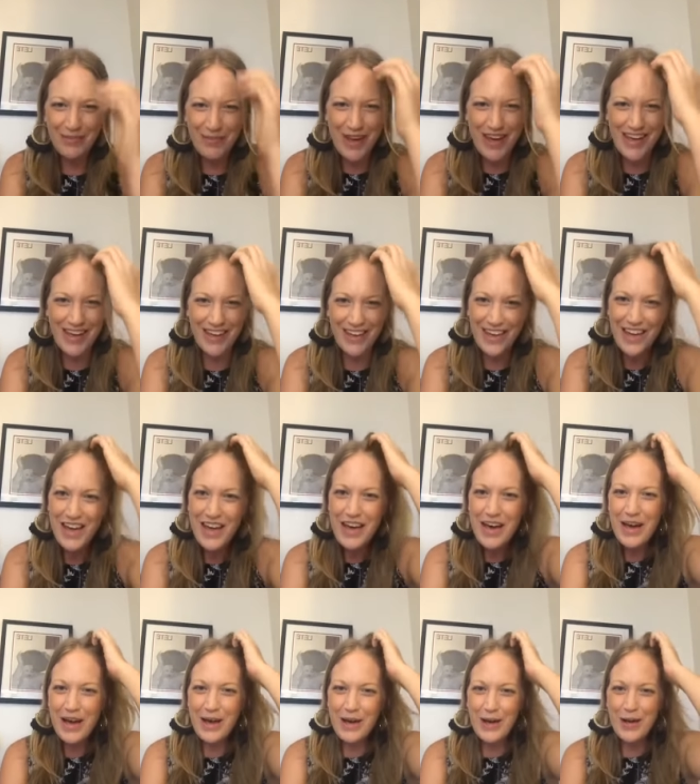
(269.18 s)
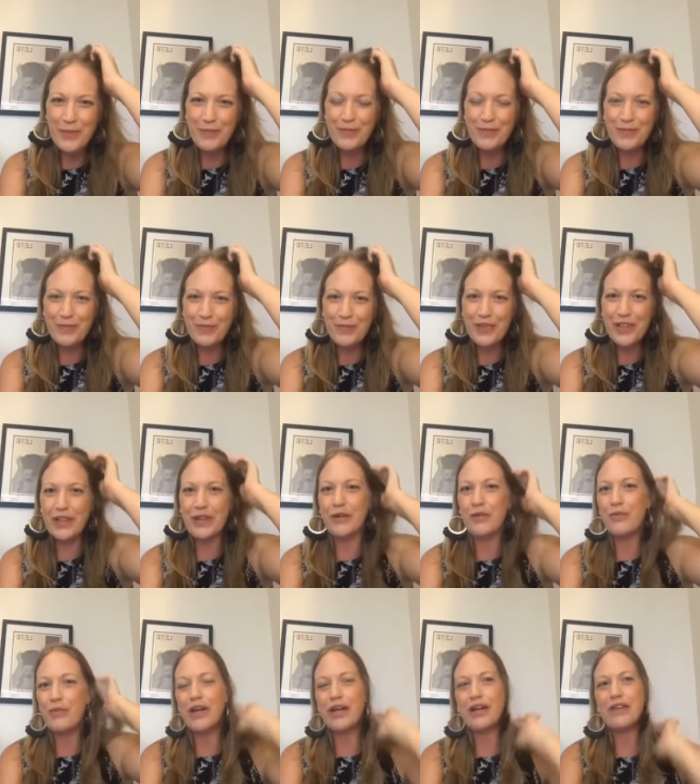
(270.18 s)
being um, you know
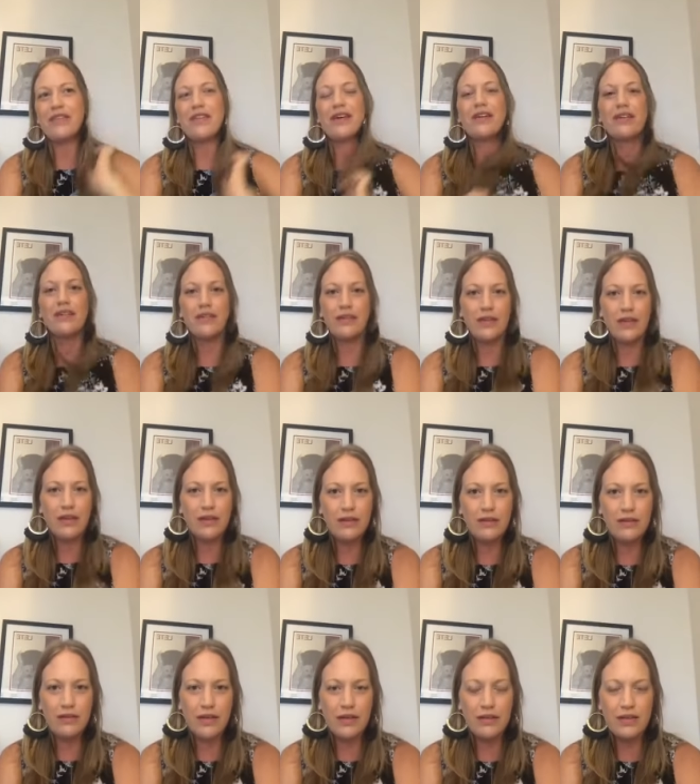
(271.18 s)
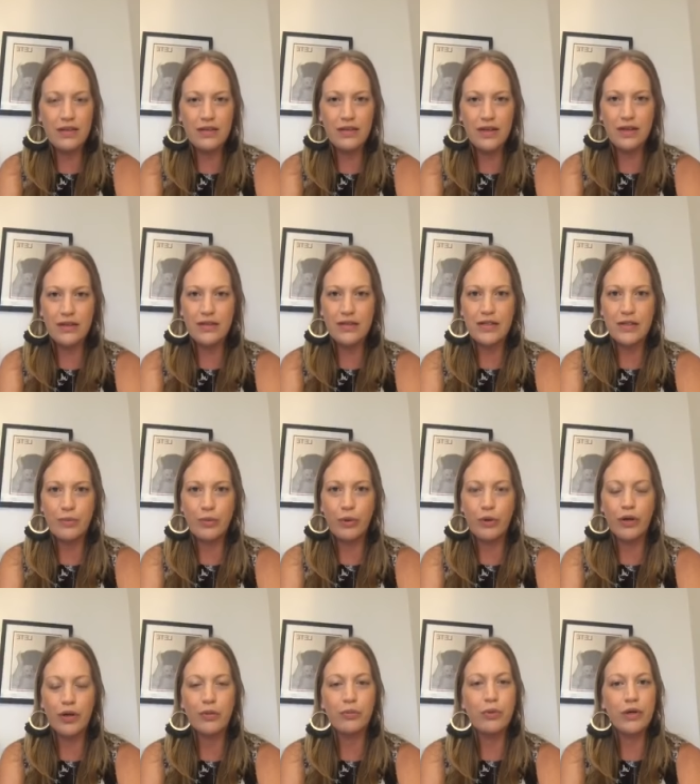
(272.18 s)
but I think and I think that is
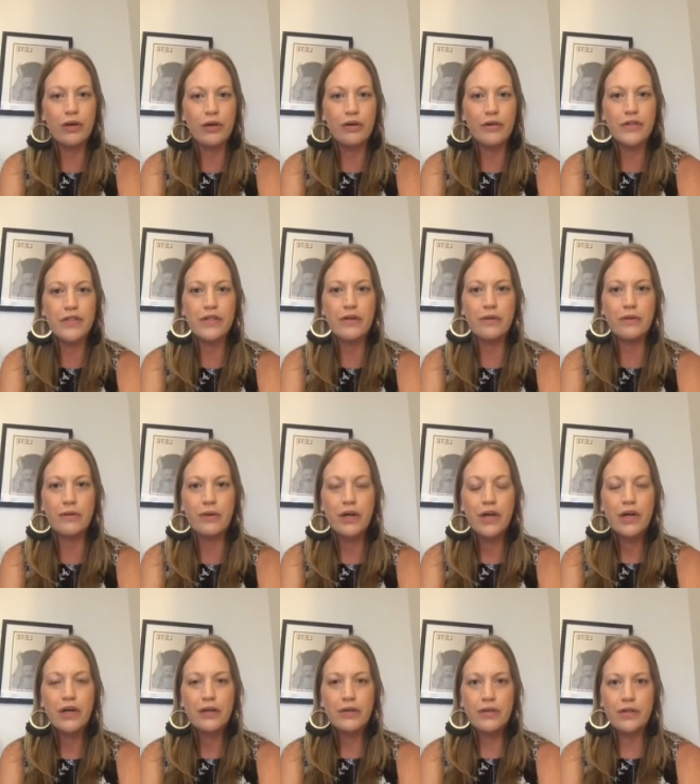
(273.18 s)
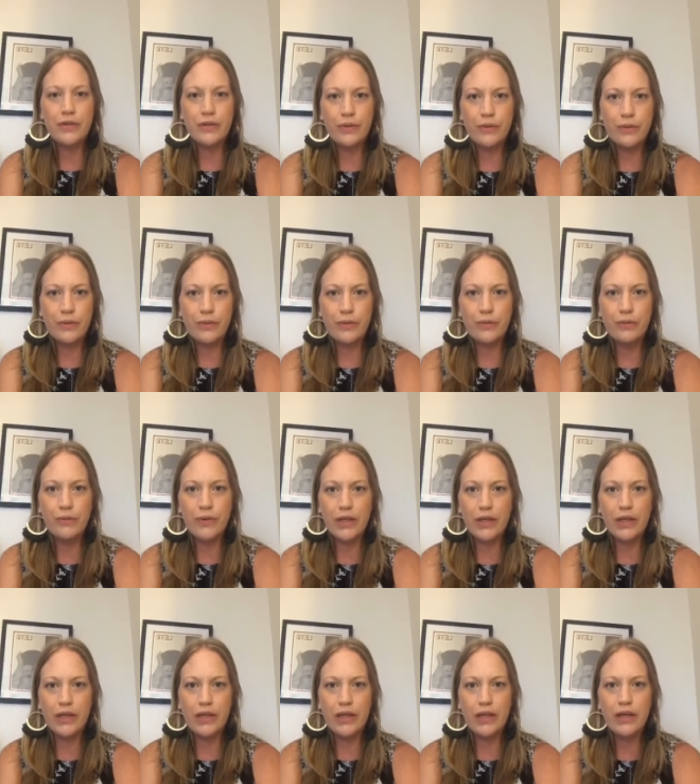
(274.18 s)
important but also to
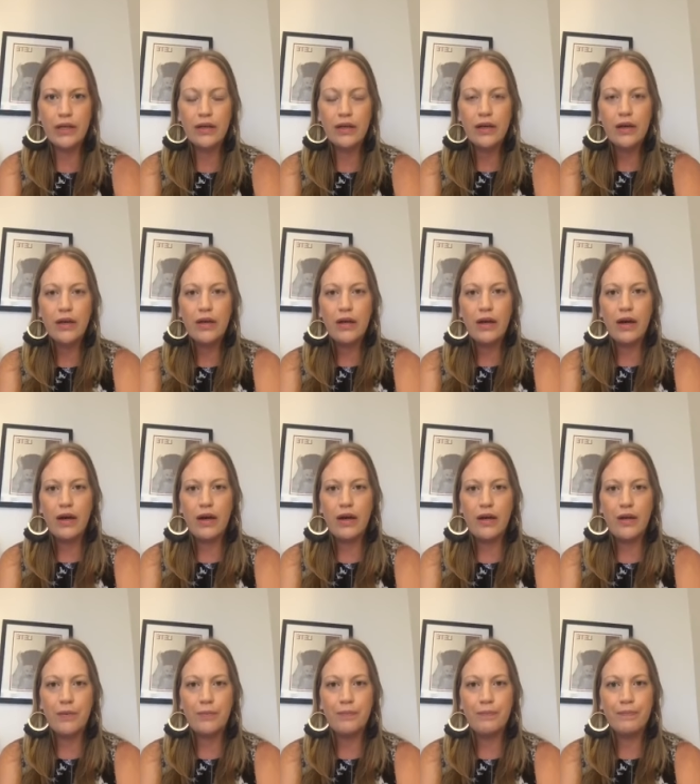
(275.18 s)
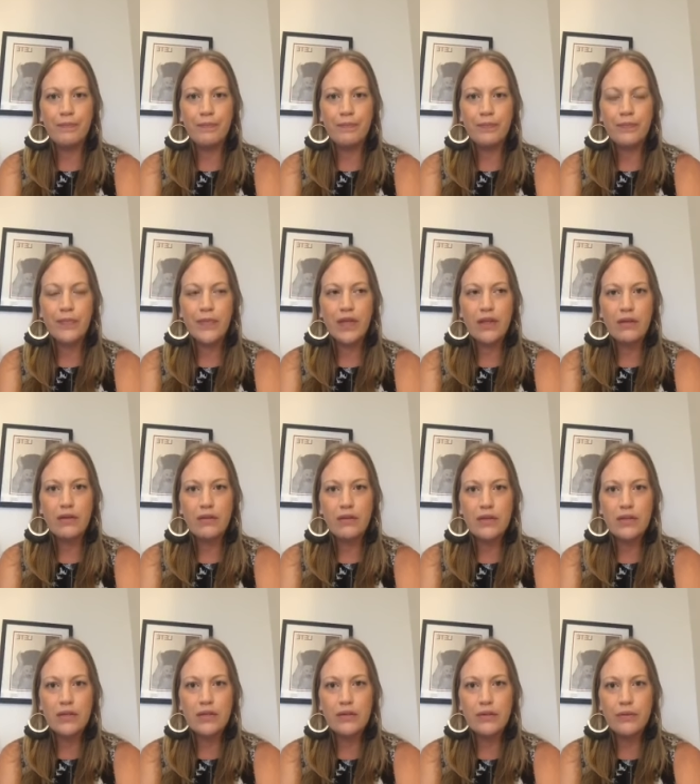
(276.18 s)
really um,
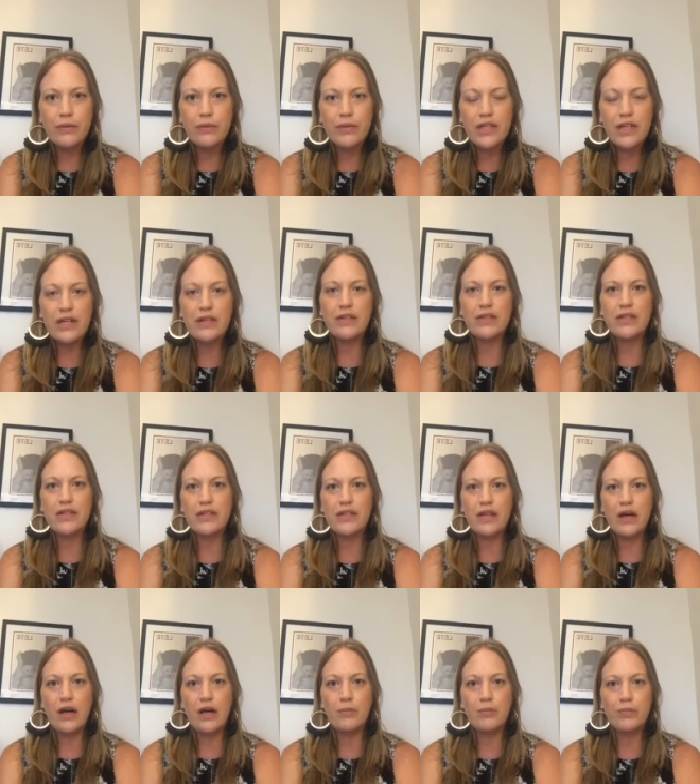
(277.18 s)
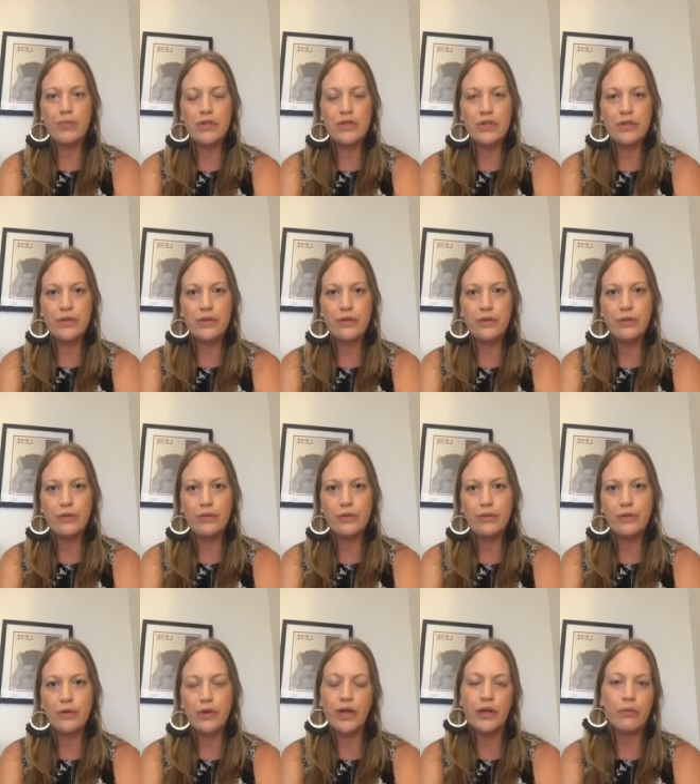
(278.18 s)
to take this time to
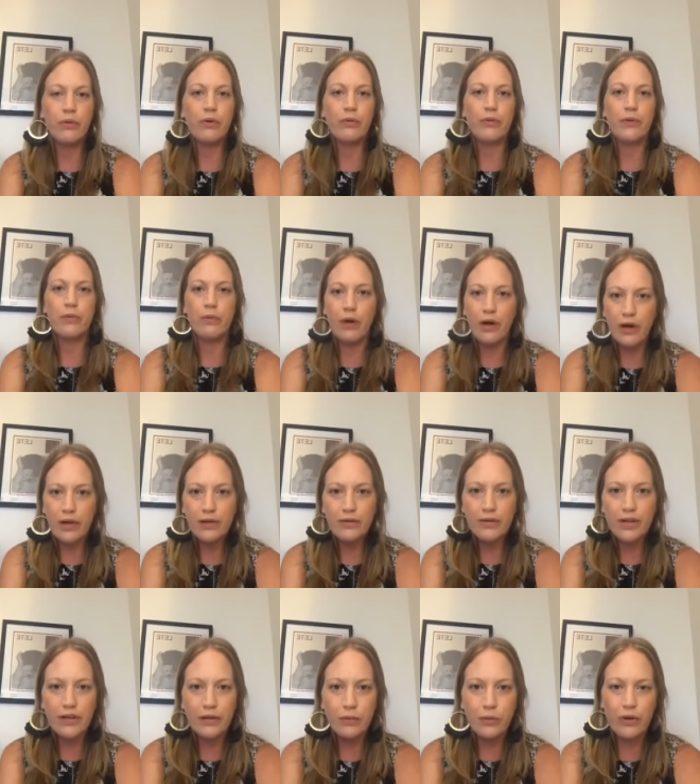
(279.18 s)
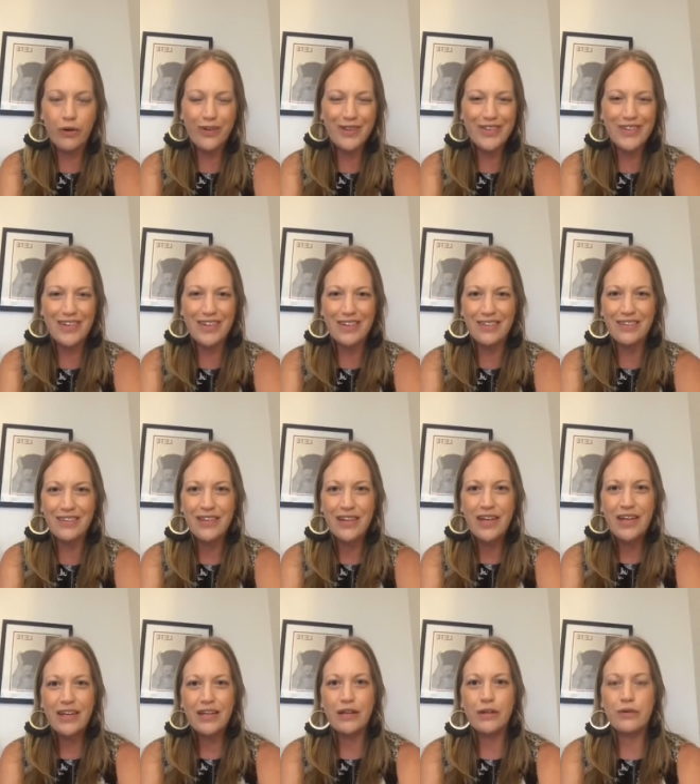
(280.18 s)
create what we want in the world and
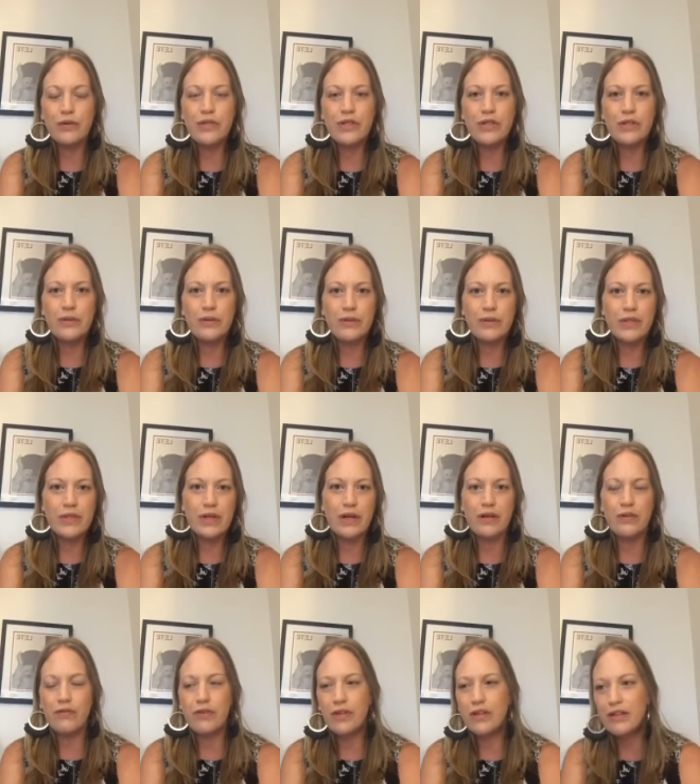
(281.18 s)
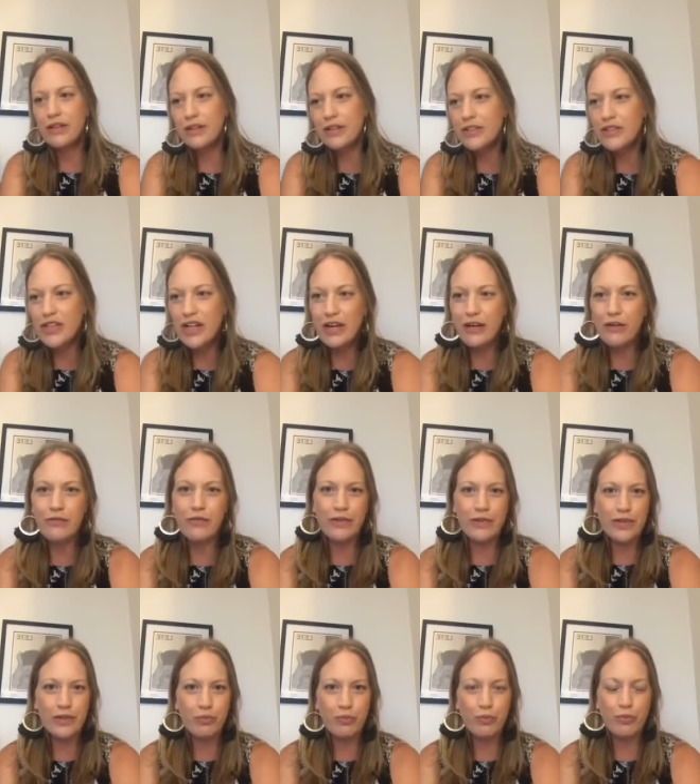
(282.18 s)
you know to use kind of the cliche of
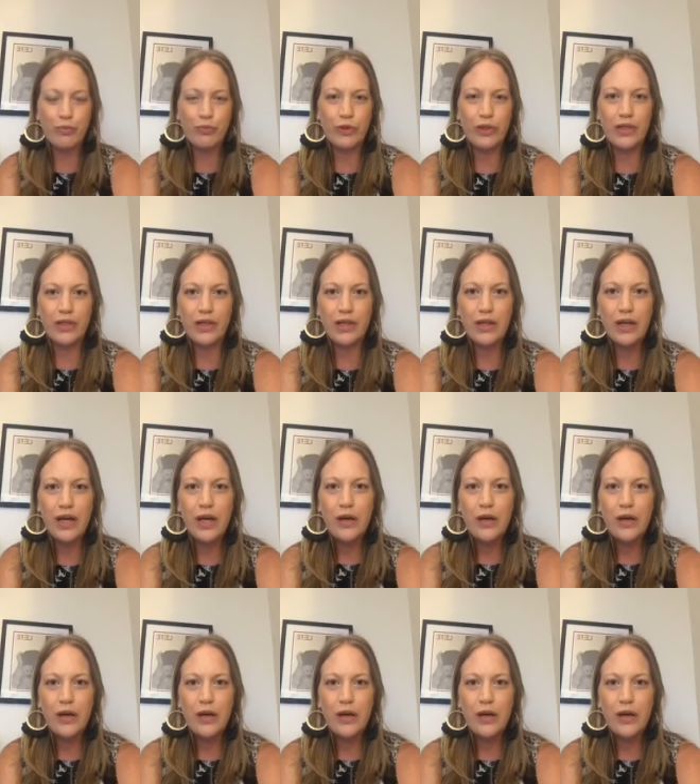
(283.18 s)
really